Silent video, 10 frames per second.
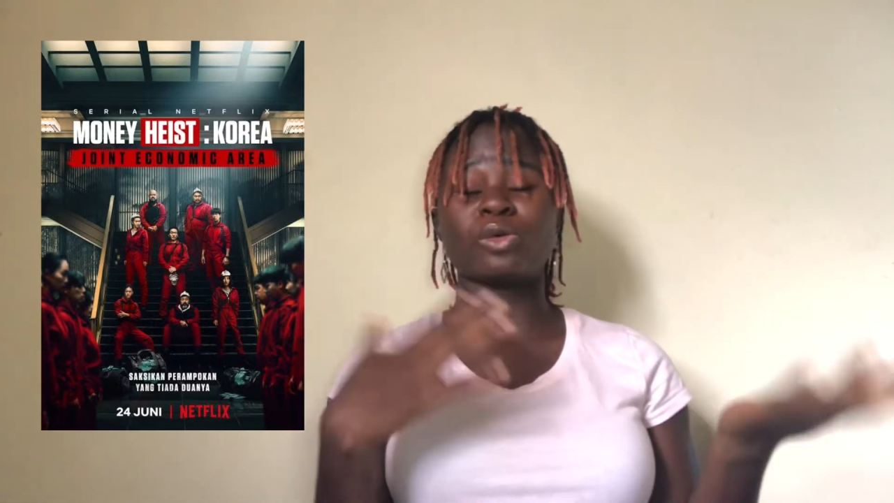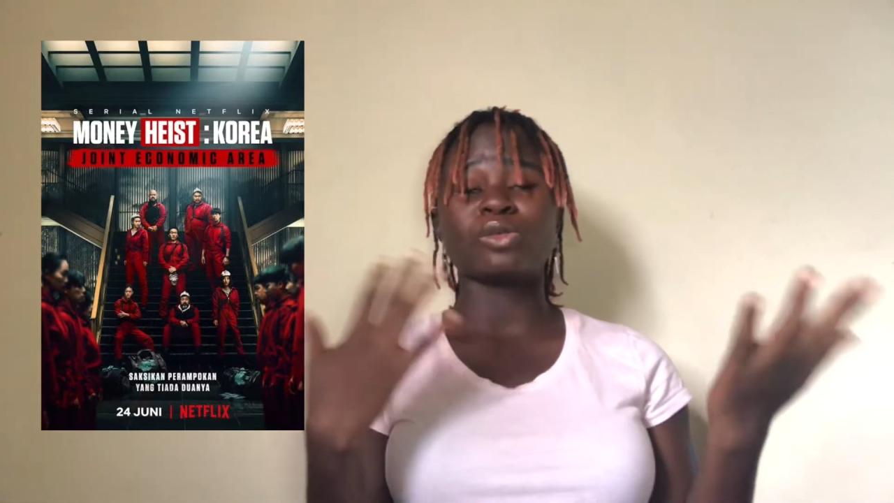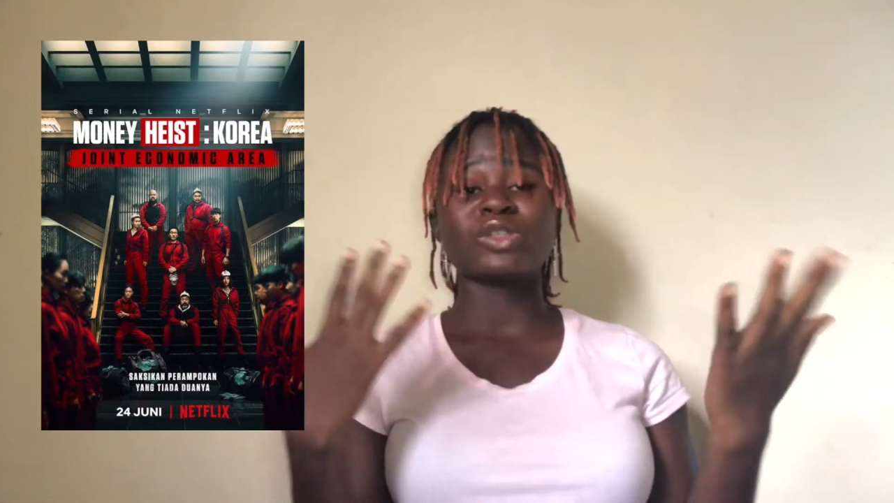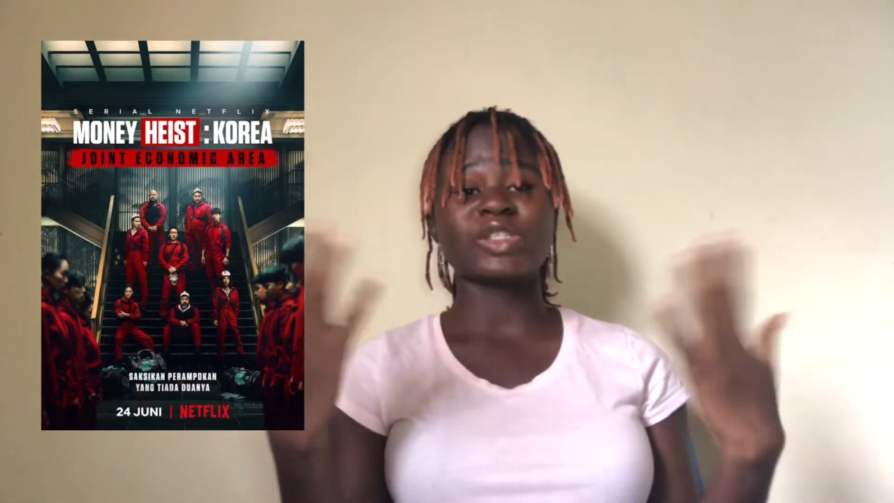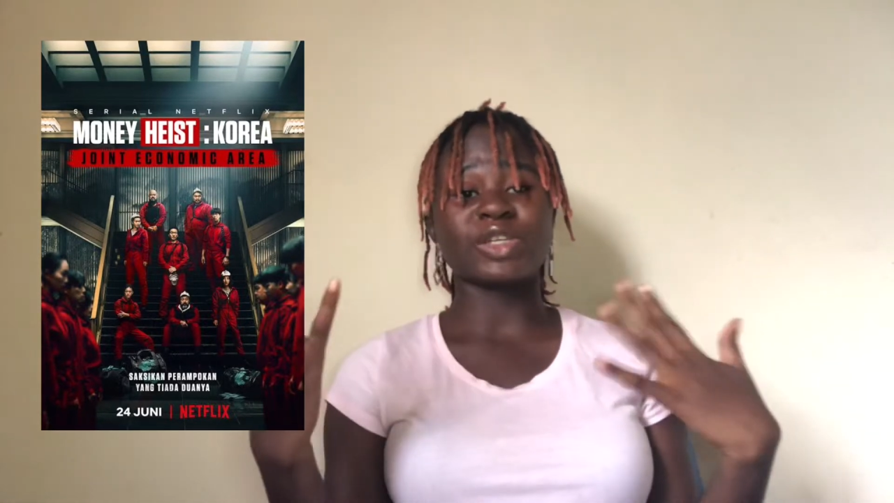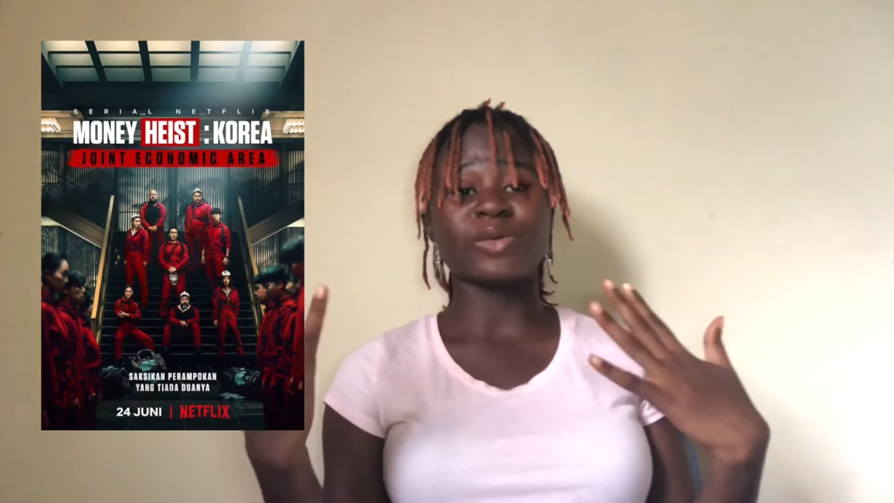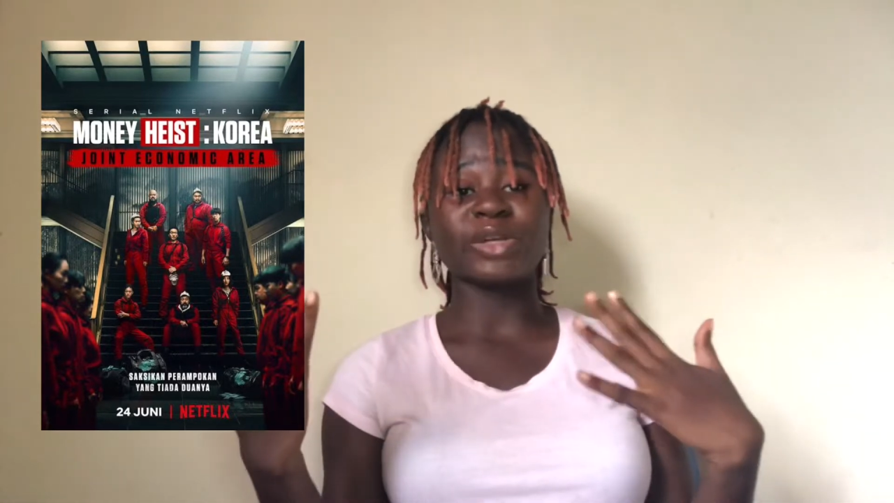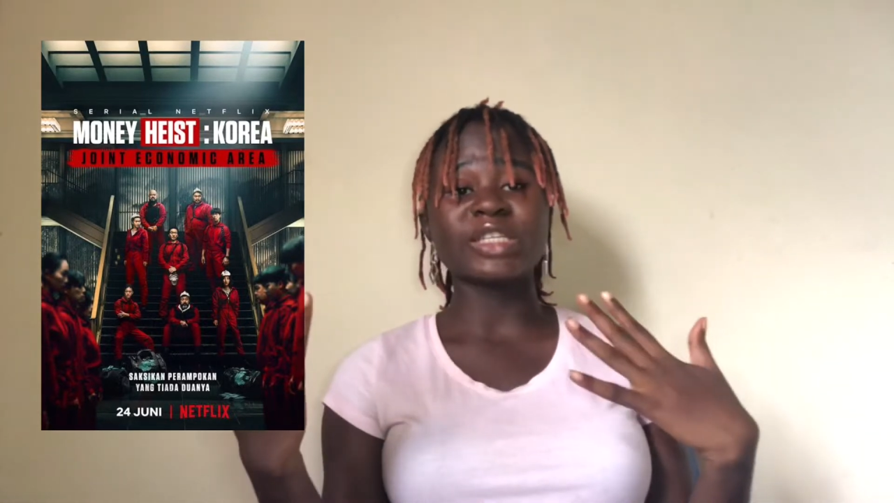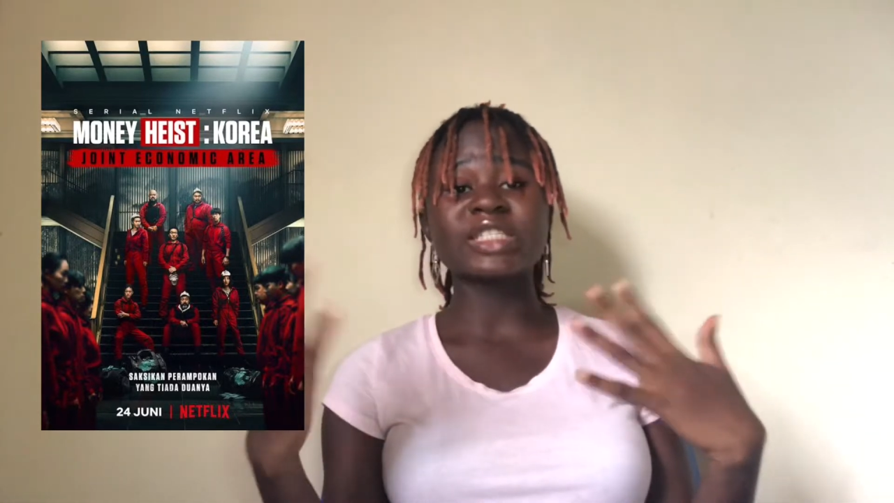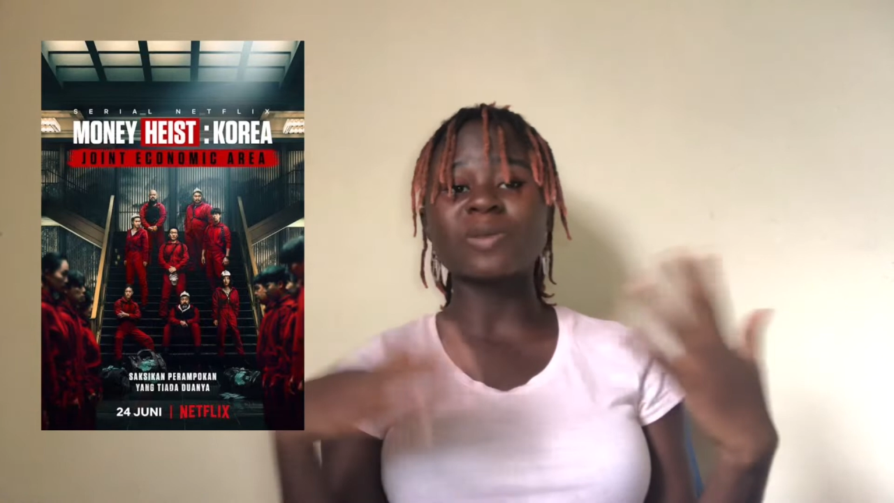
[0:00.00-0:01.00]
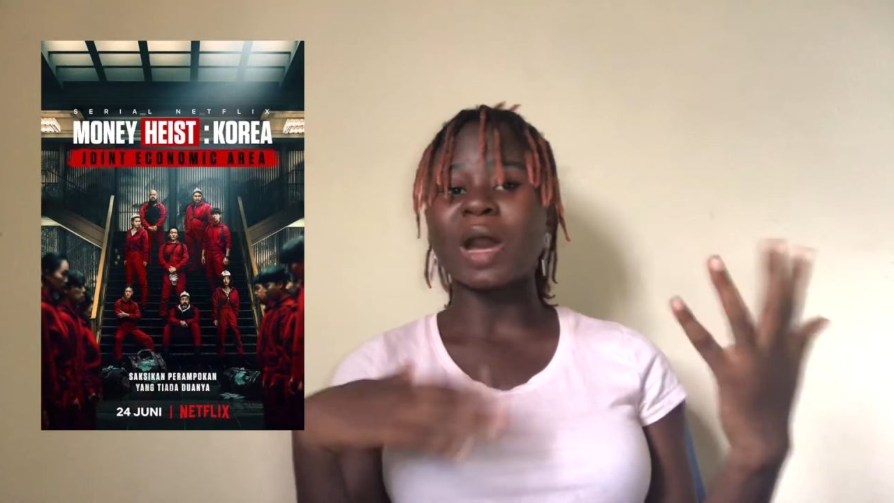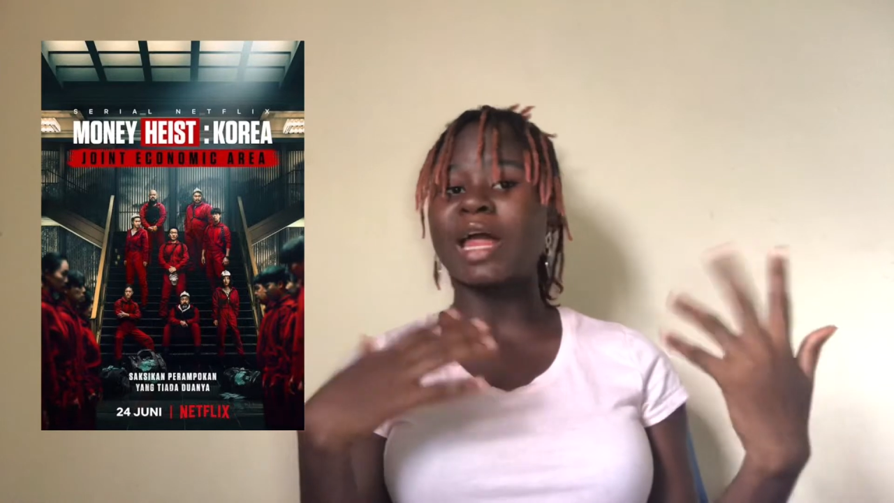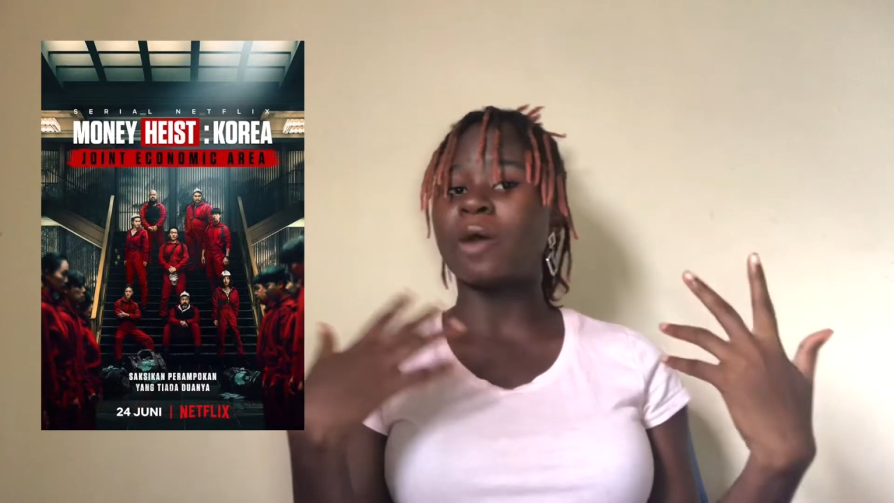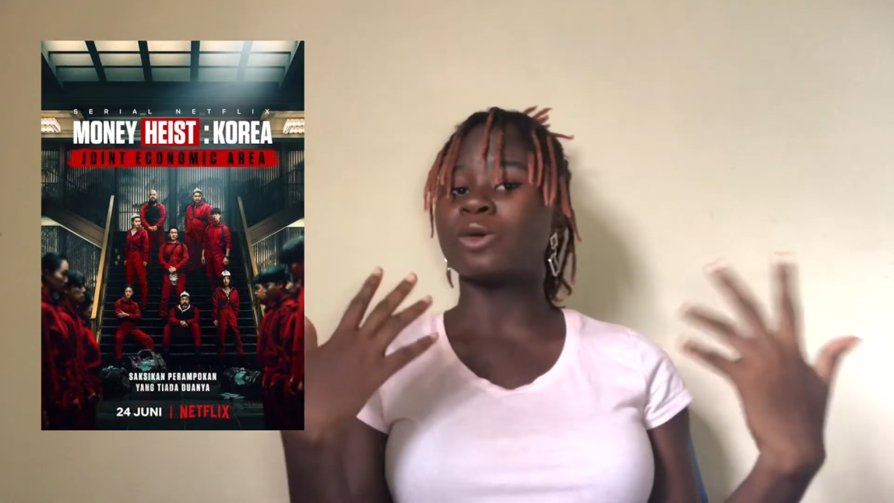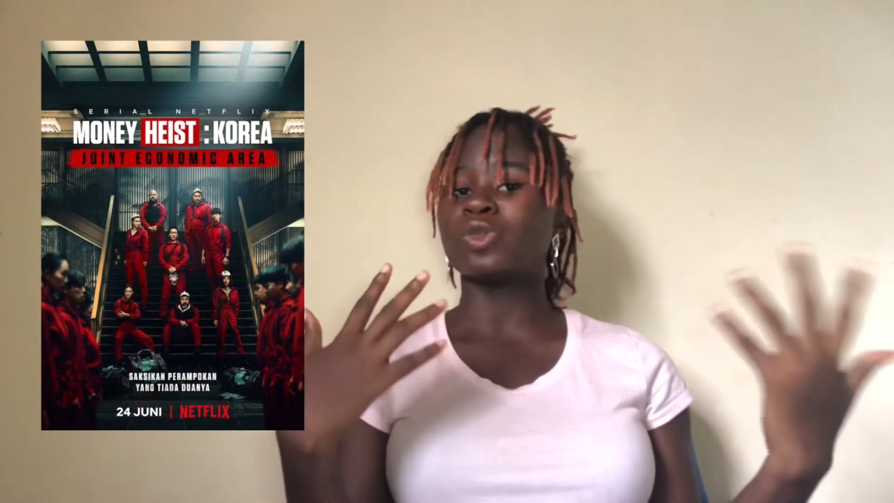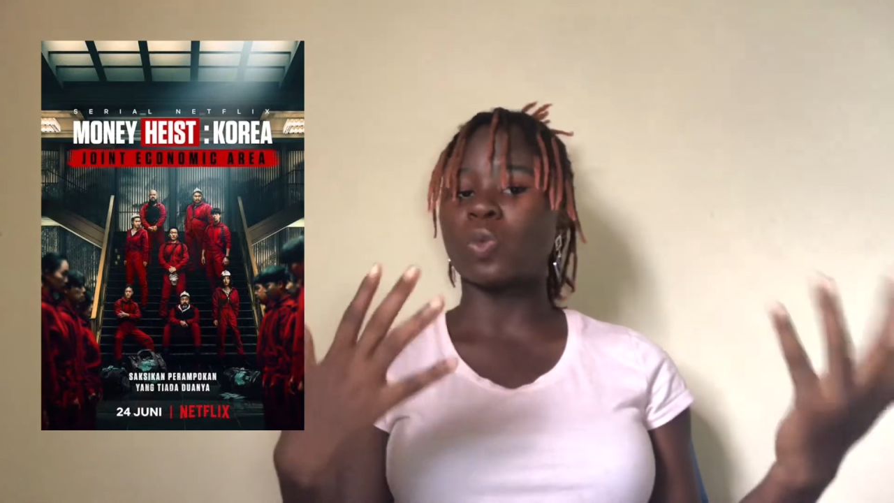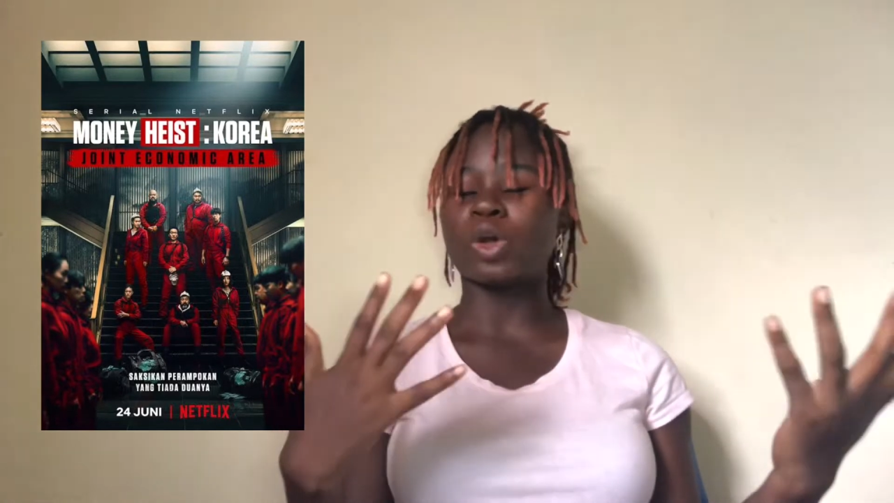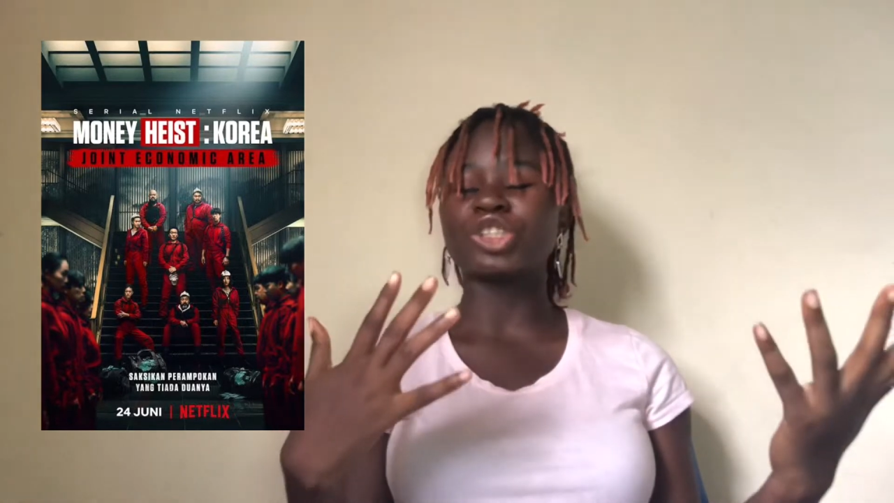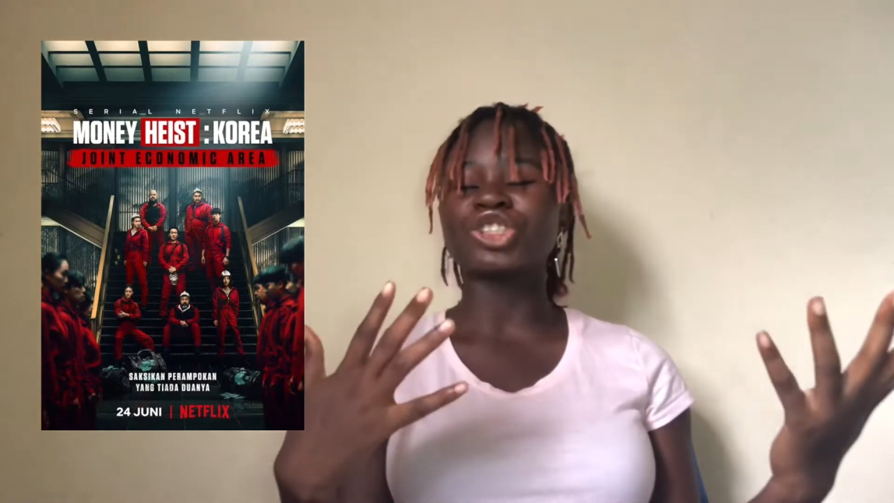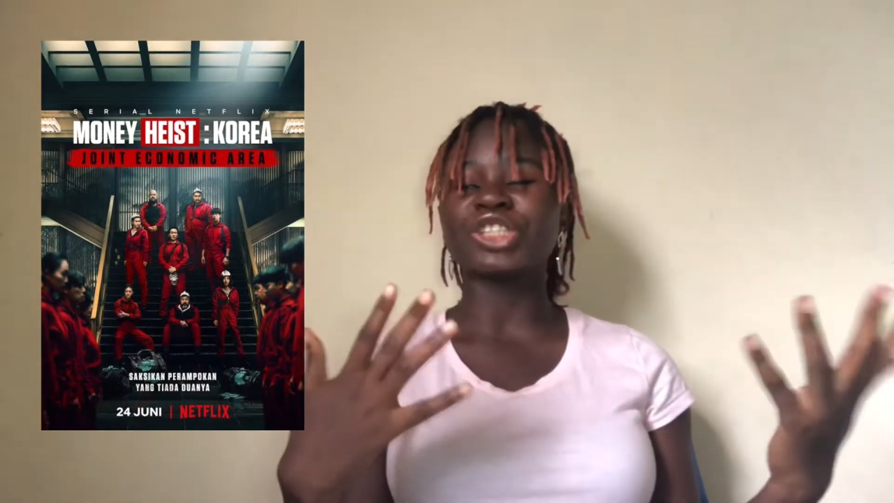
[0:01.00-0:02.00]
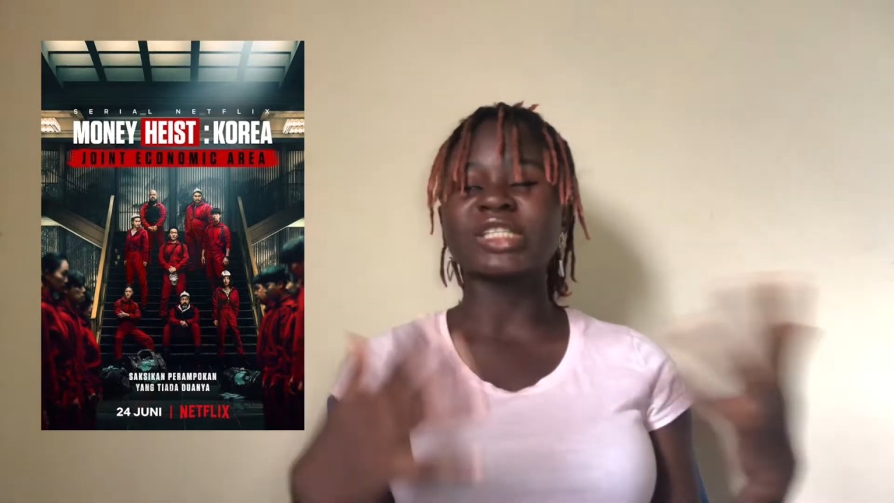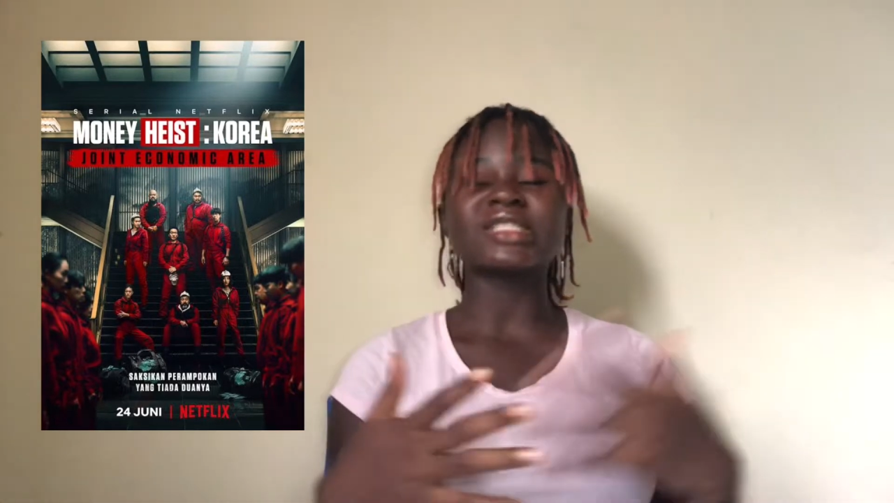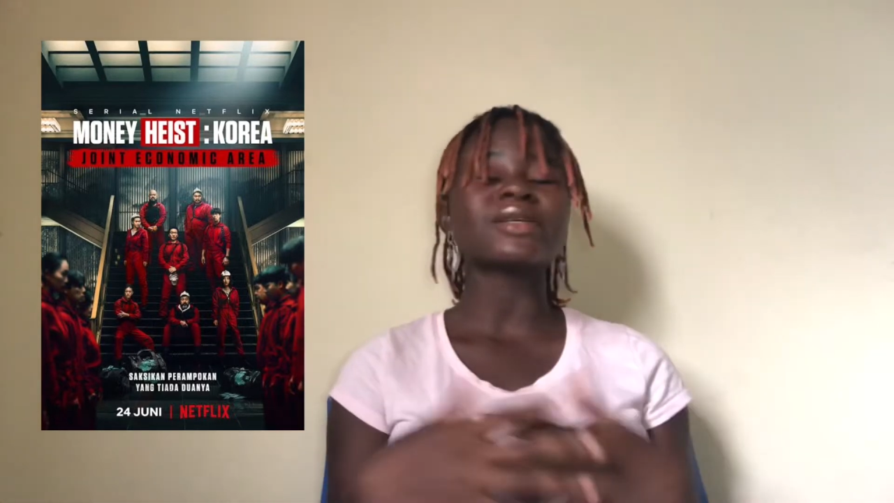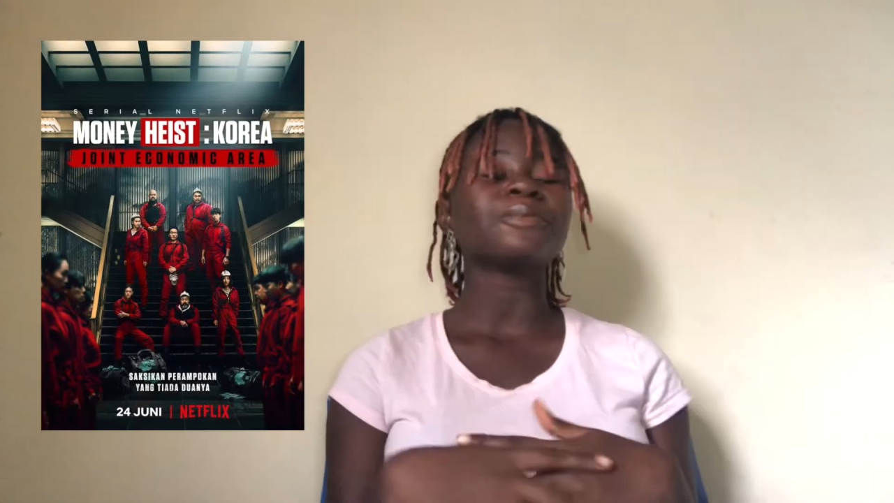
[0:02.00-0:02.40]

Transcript: series while I was watching it.